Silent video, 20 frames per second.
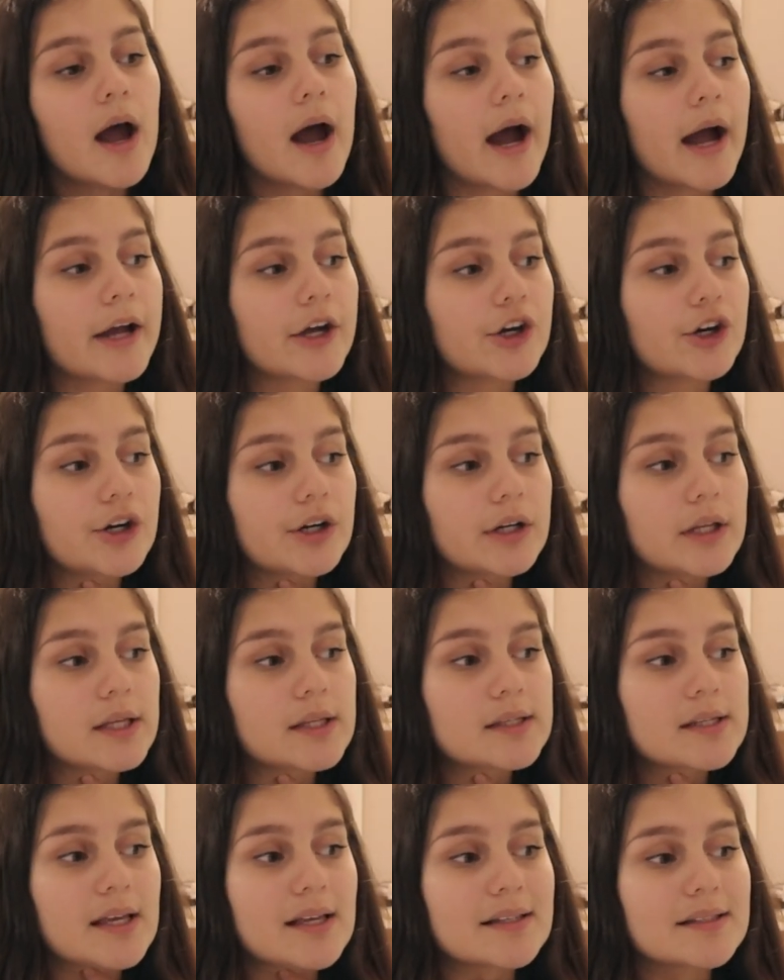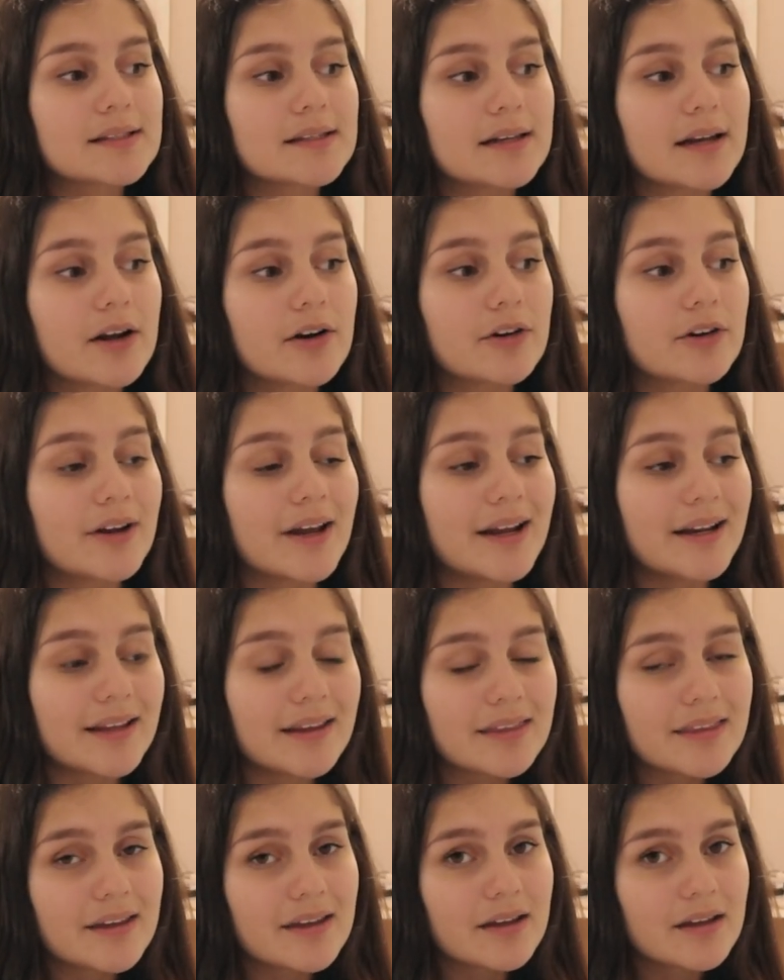I couldn't test it out or
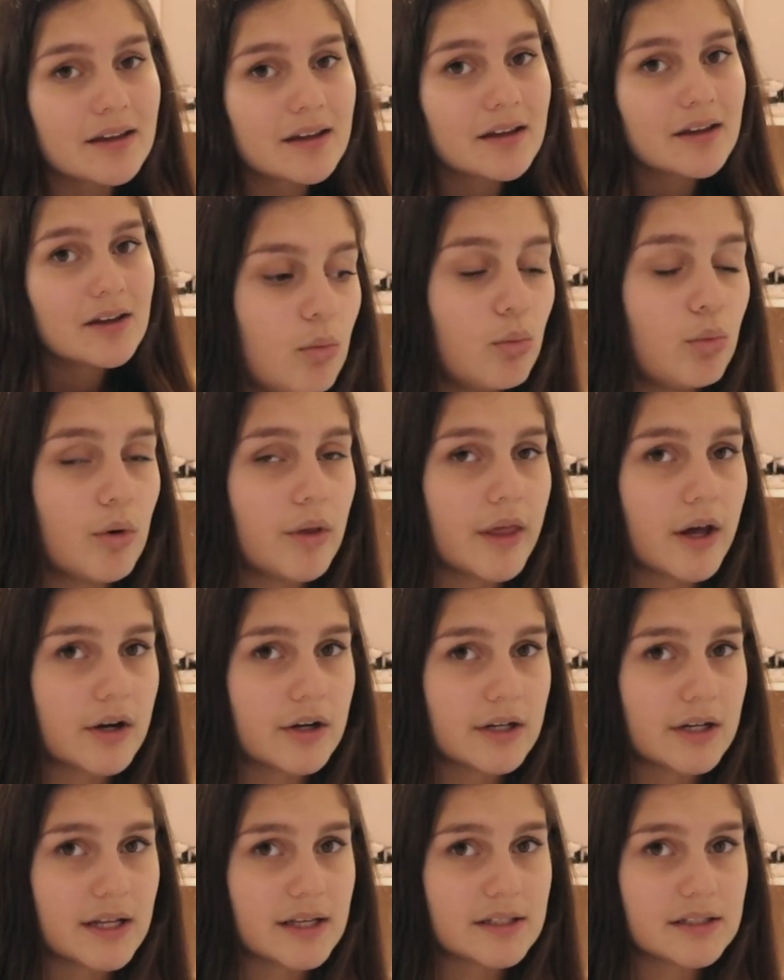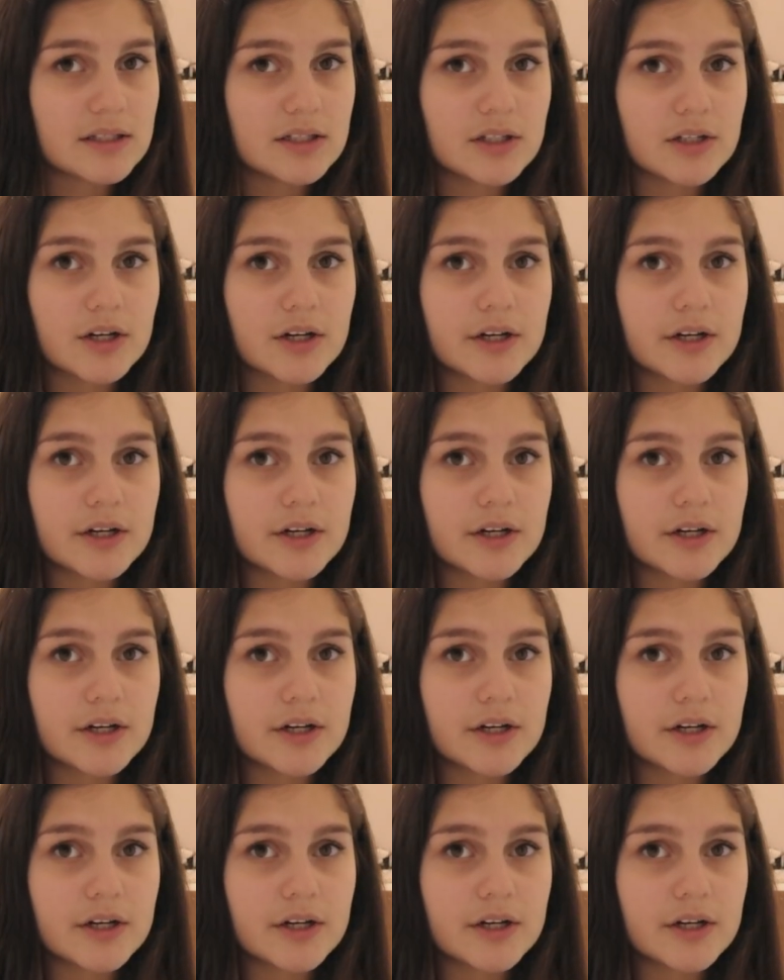anything without an SD